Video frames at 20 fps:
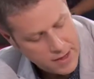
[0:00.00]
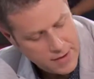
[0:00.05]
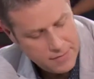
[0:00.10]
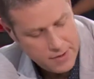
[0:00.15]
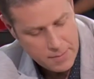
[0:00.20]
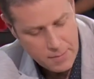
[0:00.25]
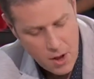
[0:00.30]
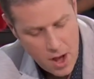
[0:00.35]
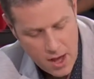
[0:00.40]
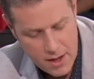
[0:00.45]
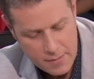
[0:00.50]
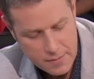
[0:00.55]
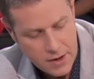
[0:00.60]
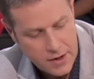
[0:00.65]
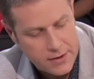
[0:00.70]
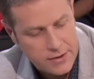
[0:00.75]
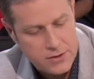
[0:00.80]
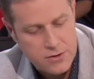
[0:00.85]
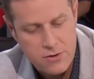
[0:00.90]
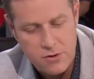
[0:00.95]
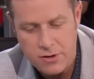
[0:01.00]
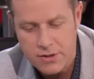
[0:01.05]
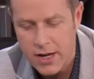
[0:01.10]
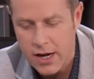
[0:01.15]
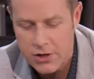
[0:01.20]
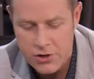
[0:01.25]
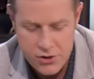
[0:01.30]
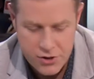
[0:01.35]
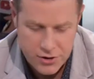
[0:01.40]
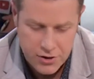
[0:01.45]
Love the bottom there. That's a cool
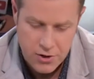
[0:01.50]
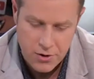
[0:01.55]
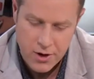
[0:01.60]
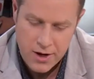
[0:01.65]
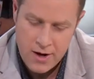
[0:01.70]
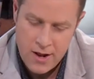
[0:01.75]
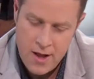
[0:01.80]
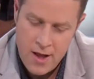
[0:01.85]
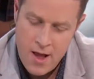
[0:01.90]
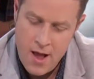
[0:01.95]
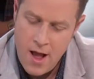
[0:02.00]
texture to it.